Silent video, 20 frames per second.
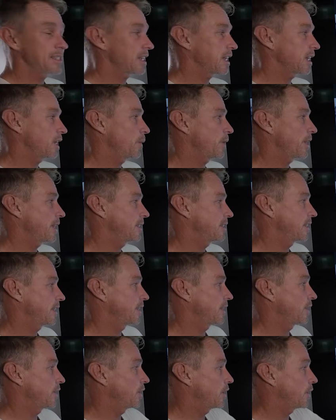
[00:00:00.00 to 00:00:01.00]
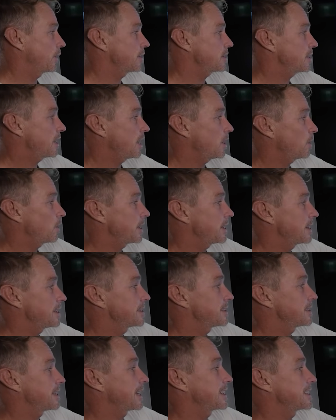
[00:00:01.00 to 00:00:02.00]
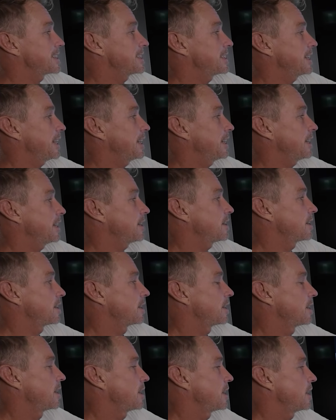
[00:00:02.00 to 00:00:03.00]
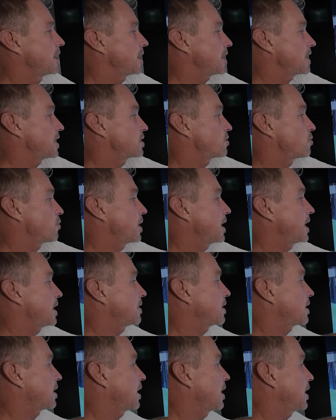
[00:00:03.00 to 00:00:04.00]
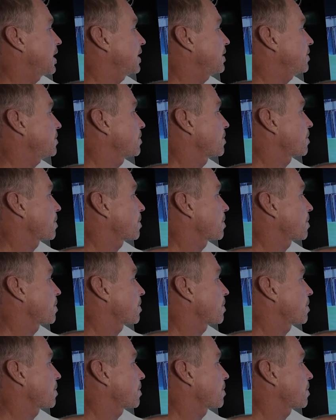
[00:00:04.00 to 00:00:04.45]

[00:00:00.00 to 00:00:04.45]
Chloe Andino. Notice how he's extending. He's reading the line.